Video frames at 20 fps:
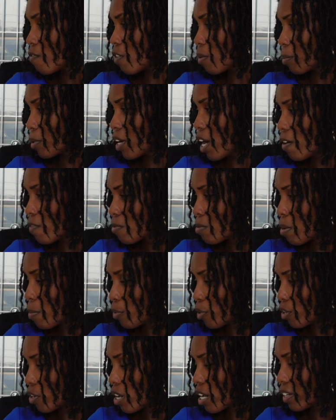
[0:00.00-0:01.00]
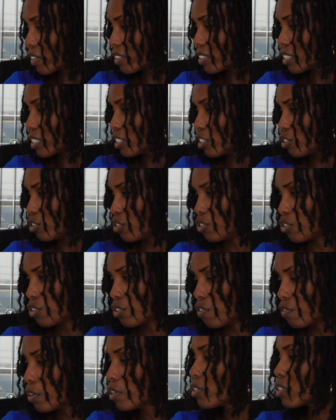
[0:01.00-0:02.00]
from government bureaucracies to
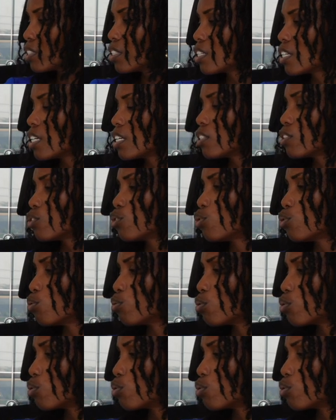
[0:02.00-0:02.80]
universities to